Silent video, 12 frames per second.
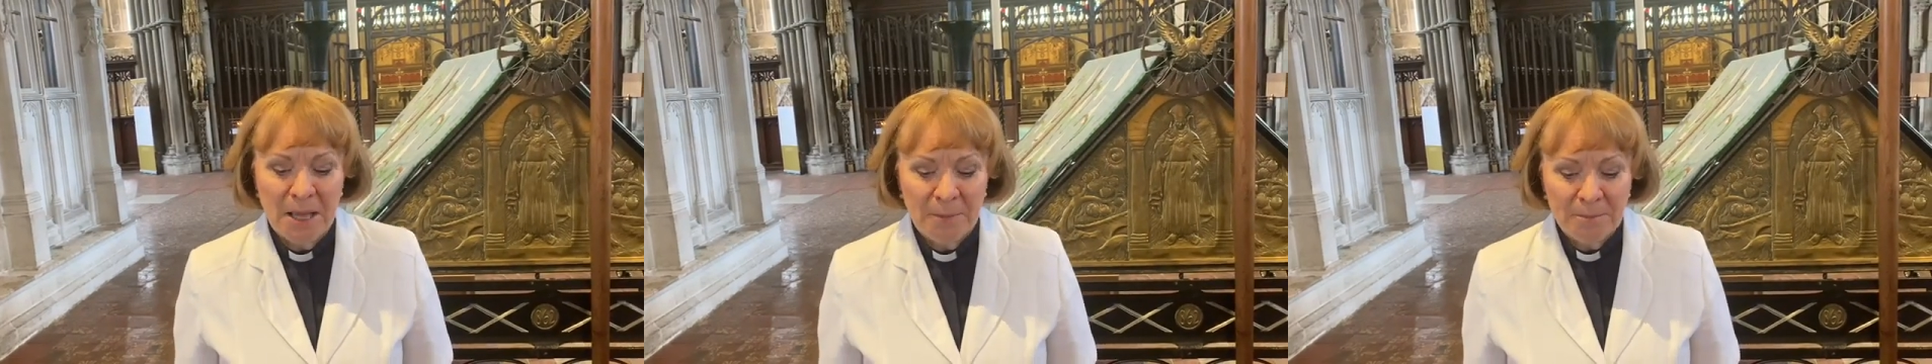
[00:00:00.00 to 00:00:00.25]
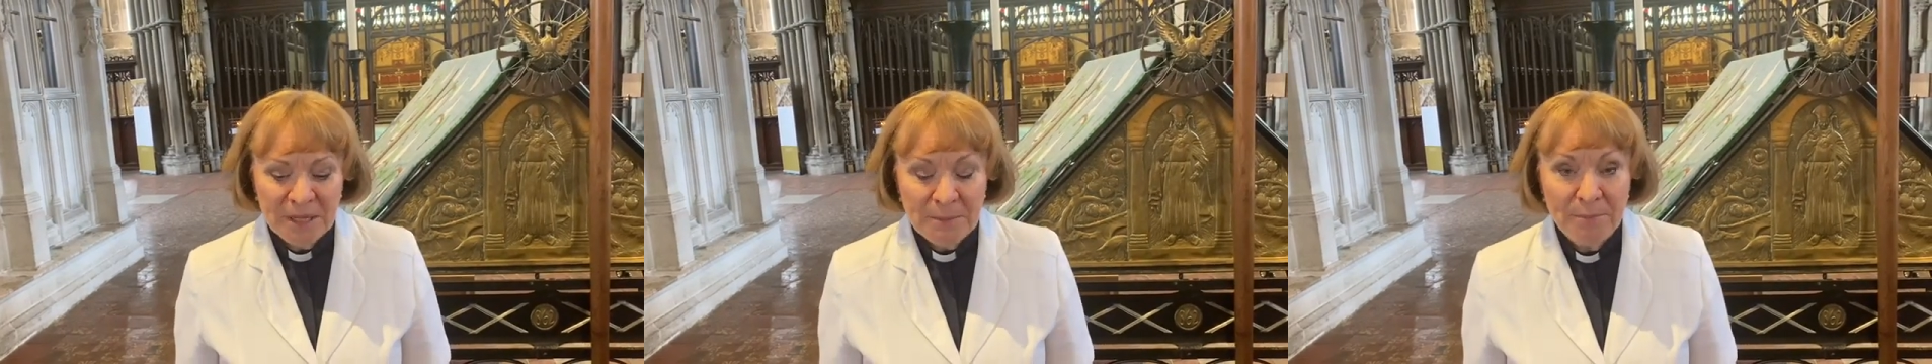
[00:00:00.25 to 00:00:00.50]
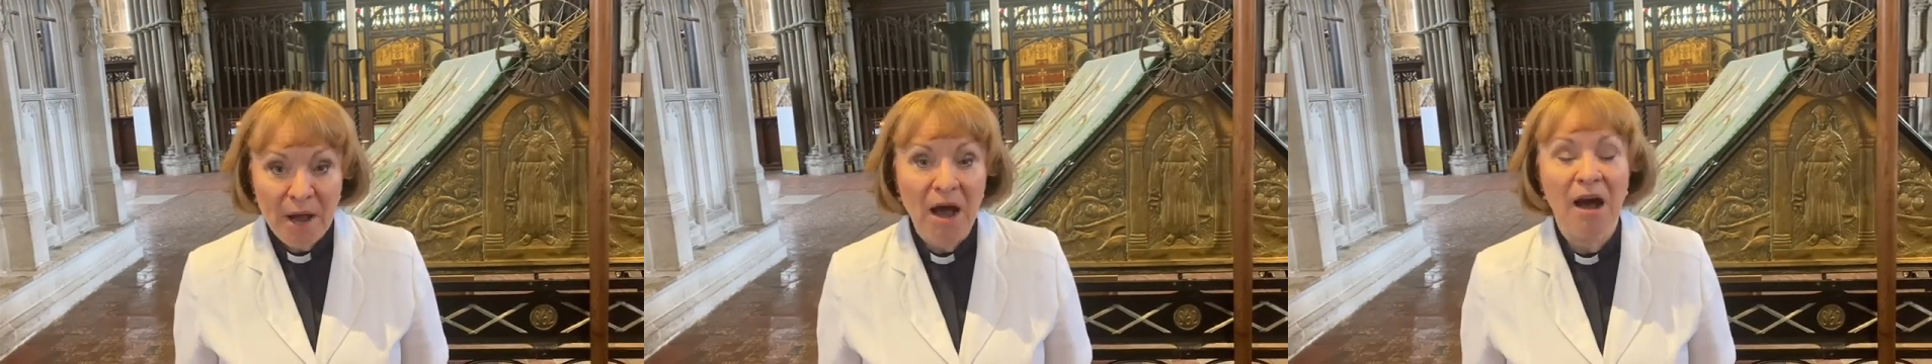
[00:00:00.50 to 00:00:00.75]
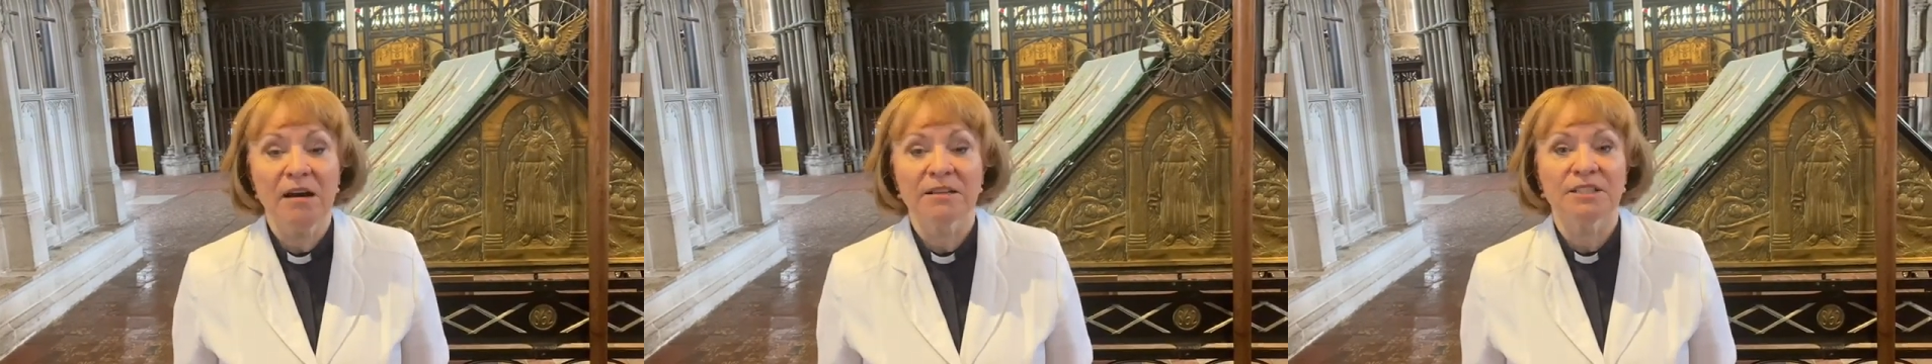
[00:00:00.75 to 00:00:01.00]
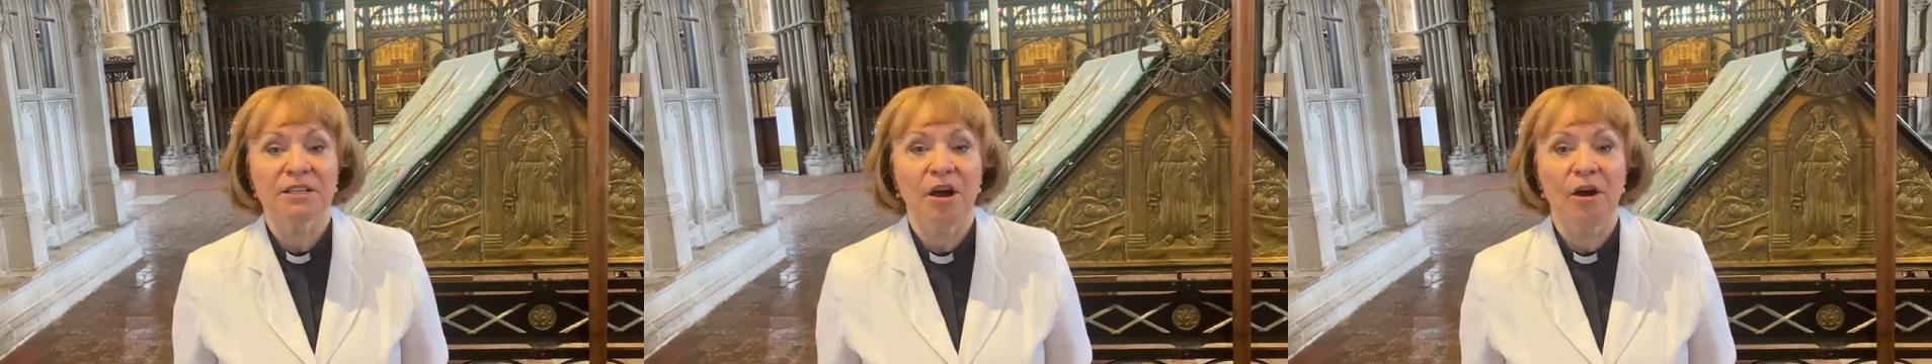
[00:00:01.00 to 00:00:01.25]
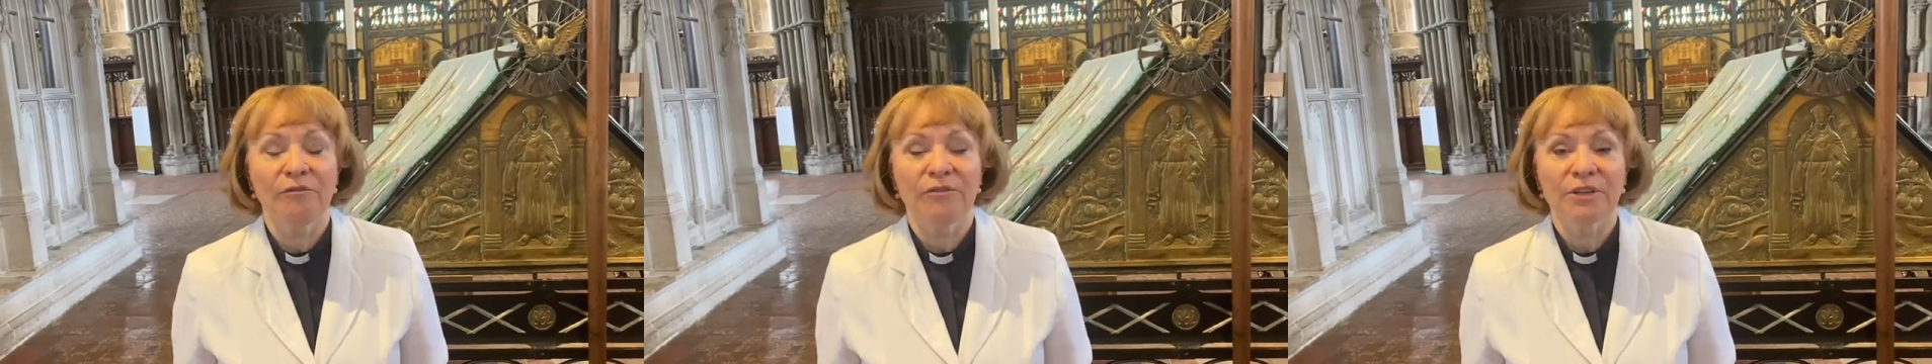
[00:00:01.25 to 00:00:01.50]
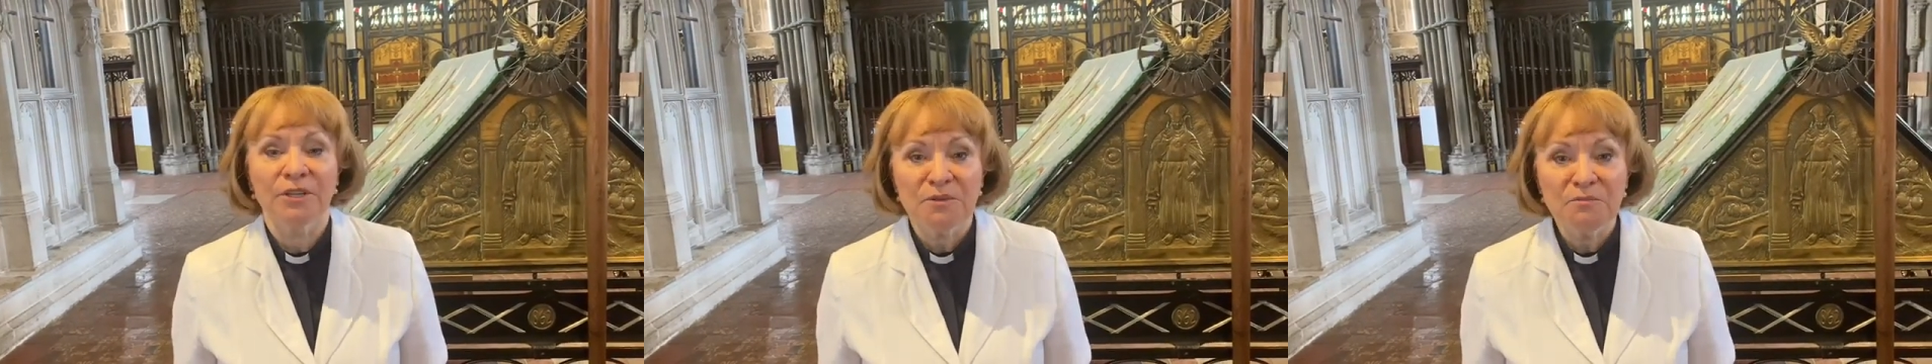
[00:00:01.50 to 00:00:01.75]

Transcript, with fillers: and be part of a